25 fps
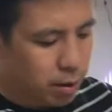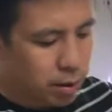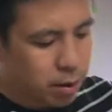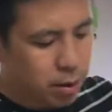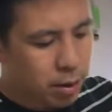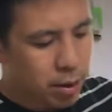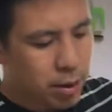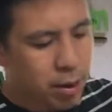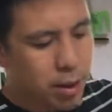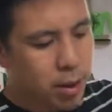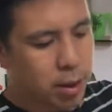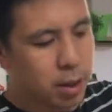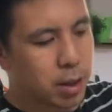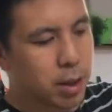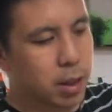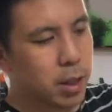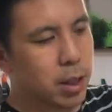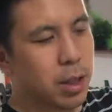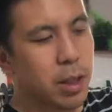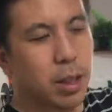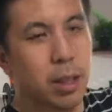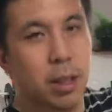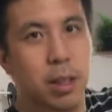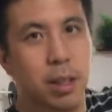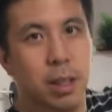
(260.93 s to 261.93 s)

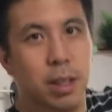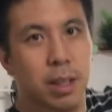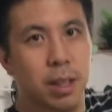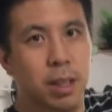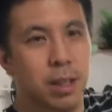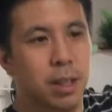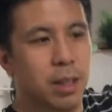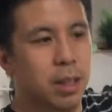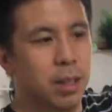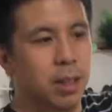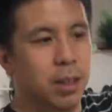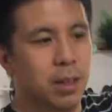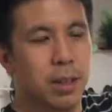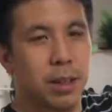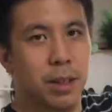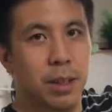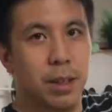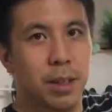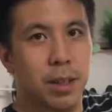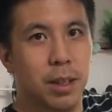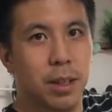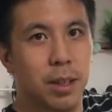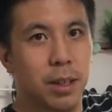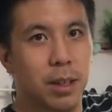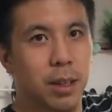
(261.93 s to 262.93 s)

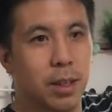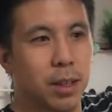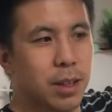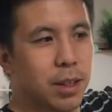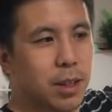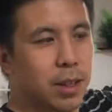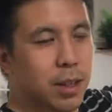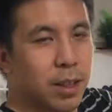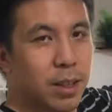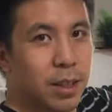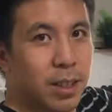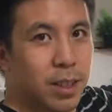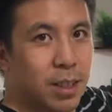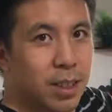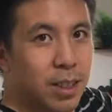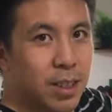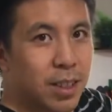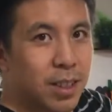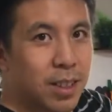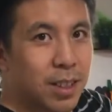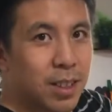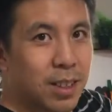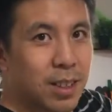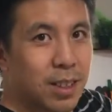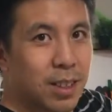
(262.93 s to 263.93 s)

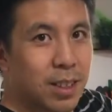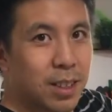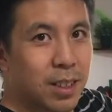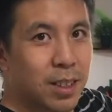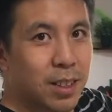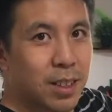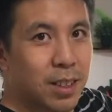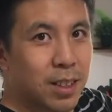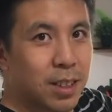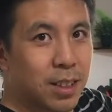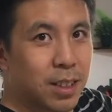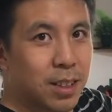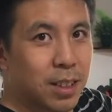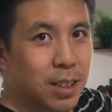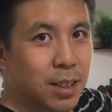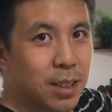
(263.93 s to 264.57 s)
Nobody speaks.